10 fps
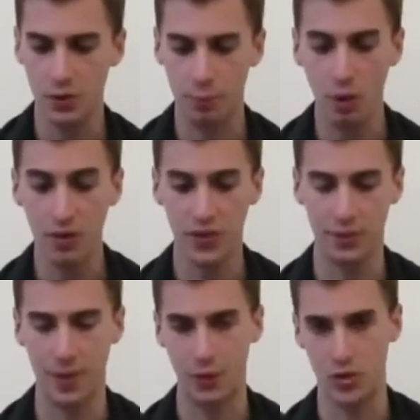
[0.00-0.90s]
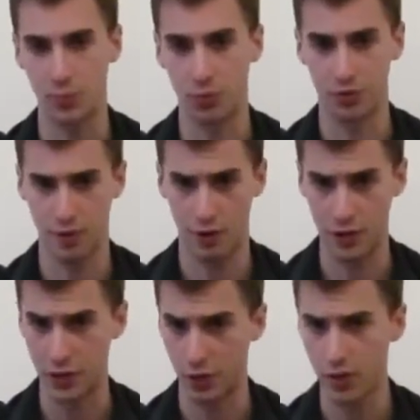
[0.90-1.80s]
the pricing of MailChimp was
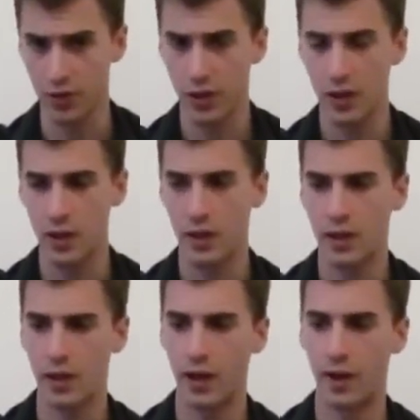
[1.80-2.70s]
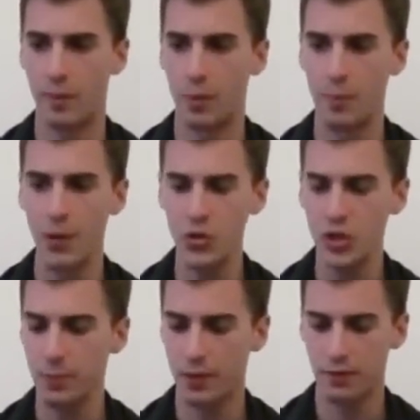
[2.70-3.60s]
very good, but
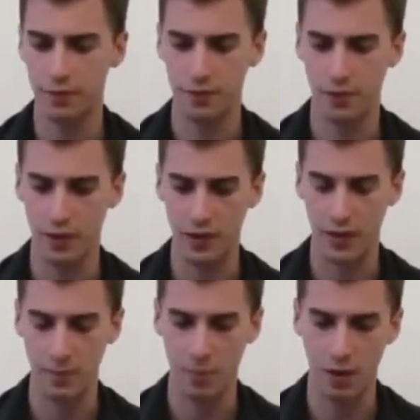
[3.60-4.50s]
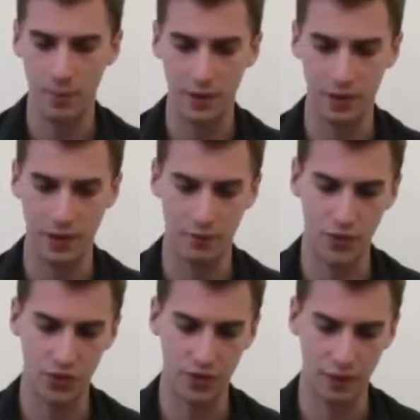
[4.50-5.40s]
MailChimp have, in my opinion,
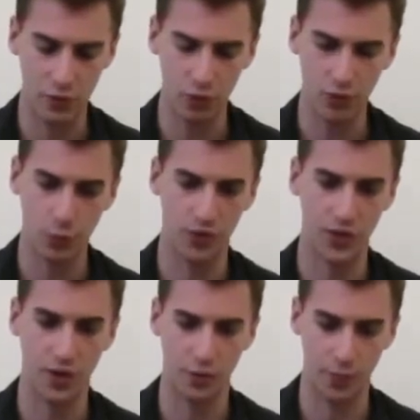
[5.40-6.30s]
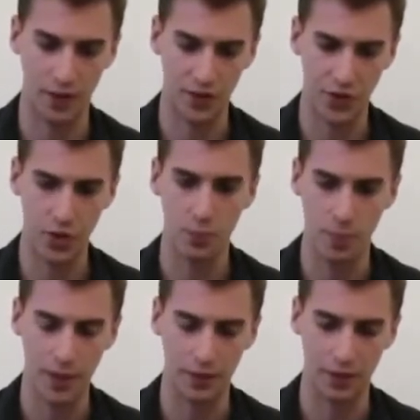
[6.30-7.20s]
they've got to a size where they're so
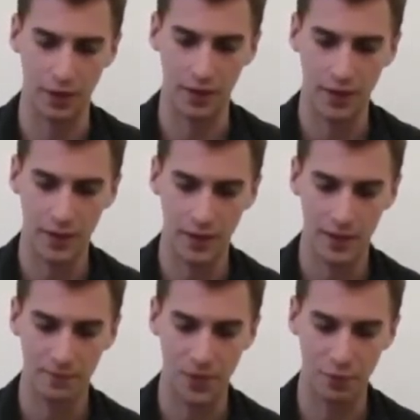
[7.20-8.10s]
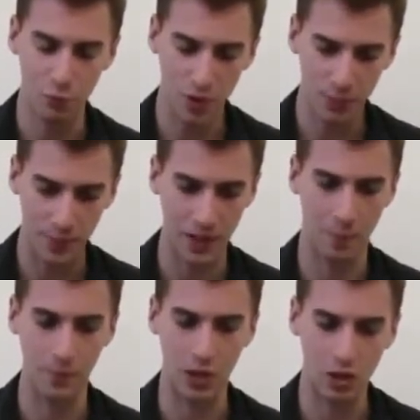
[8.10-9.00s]
big that they've almost
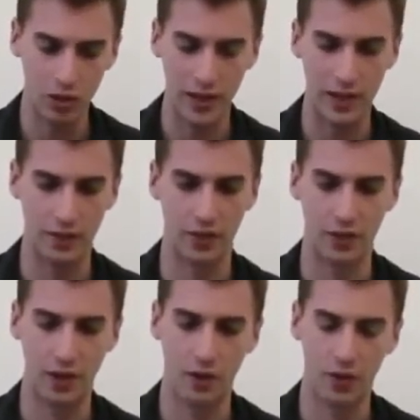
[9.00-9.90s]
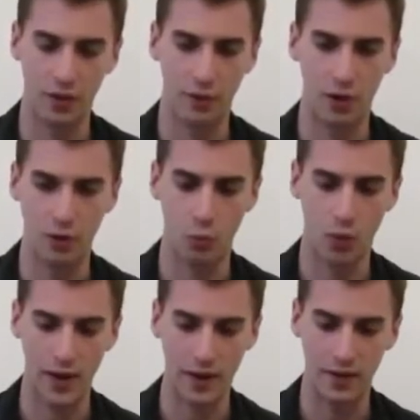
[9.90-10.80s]
become clunky under their own
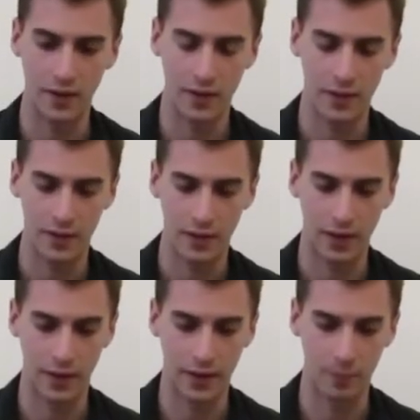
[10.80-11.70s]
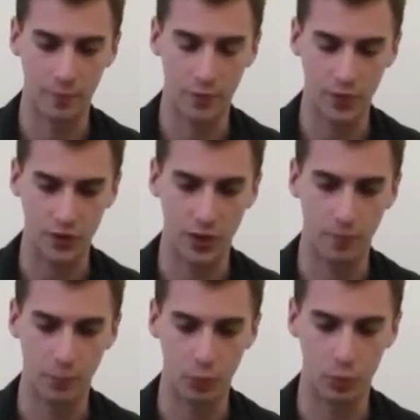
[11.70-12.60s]
weight. For
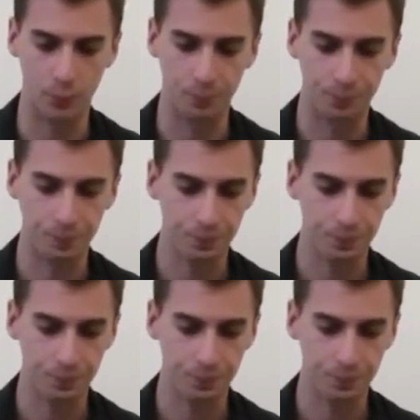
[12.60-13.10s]
example,